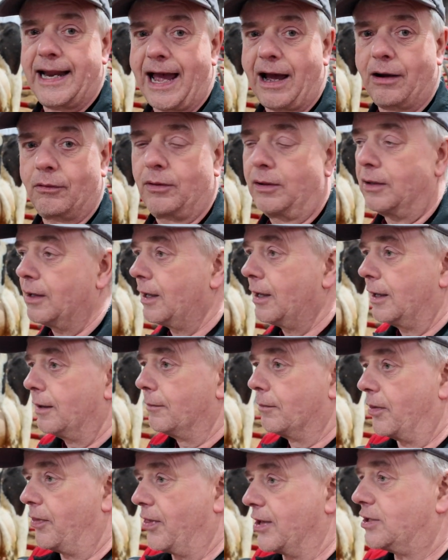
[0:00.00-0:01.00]
down.
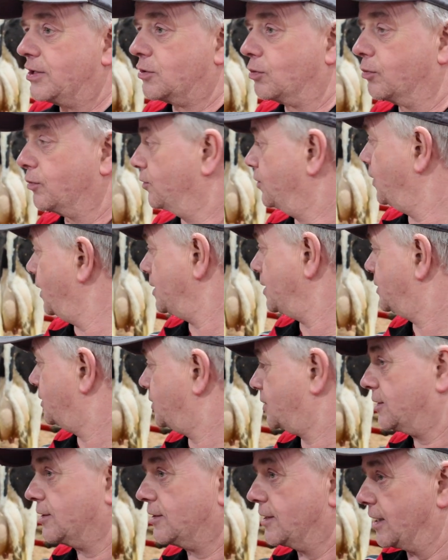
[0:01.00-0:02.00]
But this
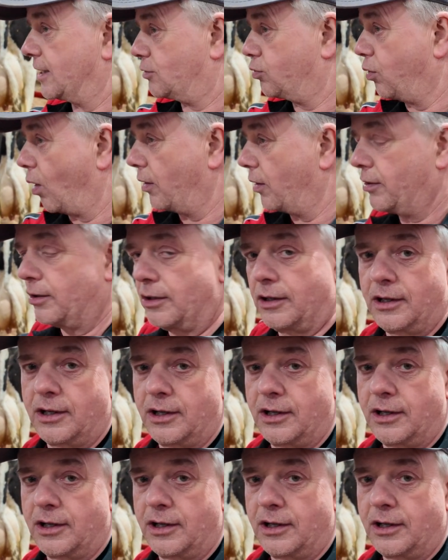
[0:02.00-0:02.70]
one,